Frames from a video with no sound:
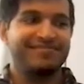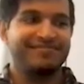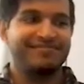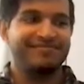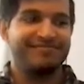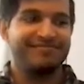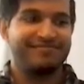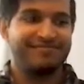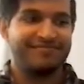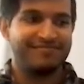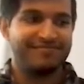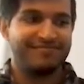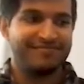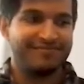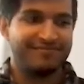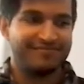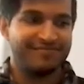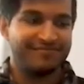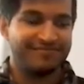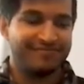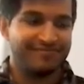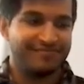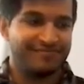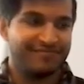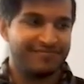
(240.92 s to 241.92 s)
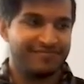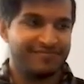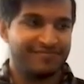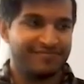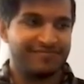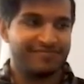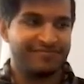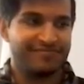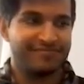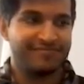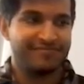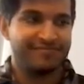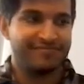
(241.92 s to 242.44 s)

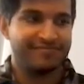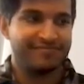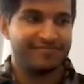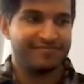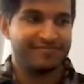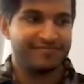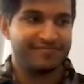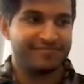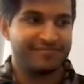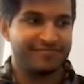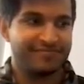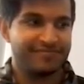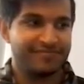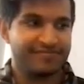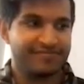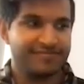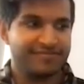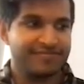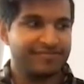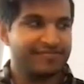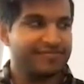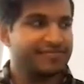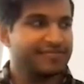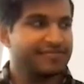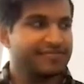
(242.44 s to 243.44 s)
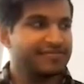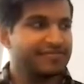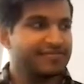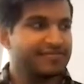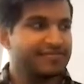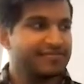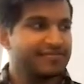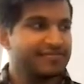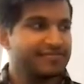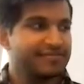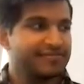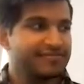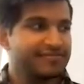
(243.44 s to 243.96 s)

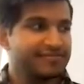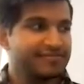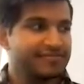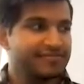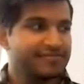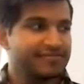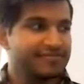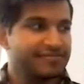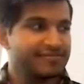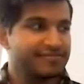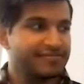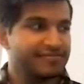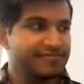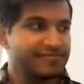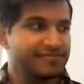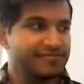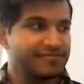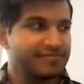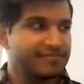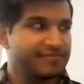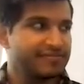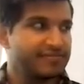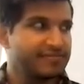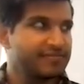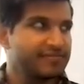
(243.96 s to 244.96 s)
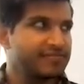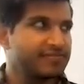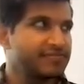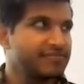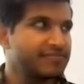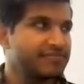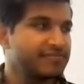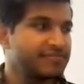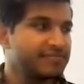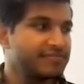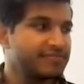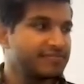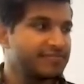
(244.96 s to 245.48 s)

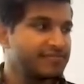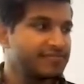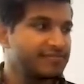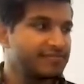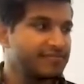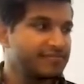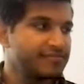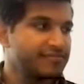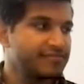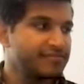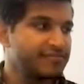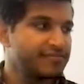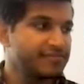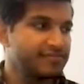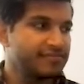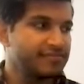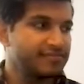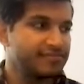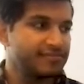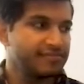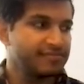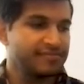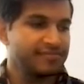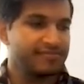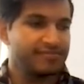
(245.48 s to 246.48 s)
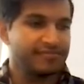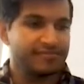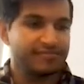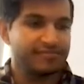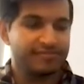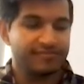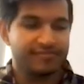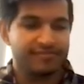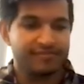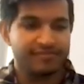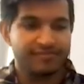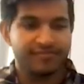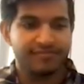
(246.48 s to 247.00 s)

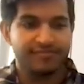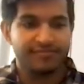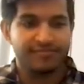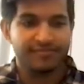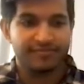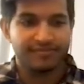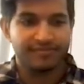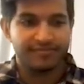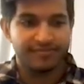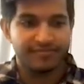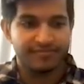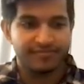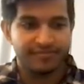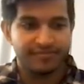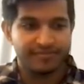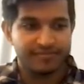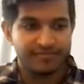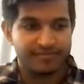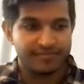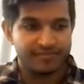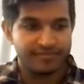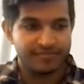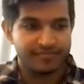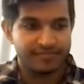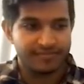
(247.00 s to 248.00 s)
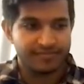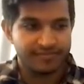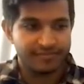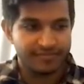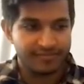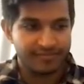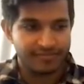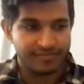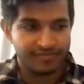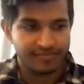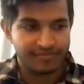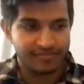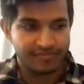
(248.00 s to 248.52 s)

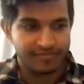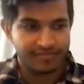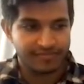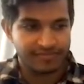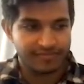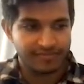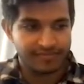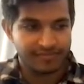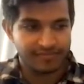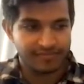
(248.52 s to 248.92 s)
This person isn't speaking.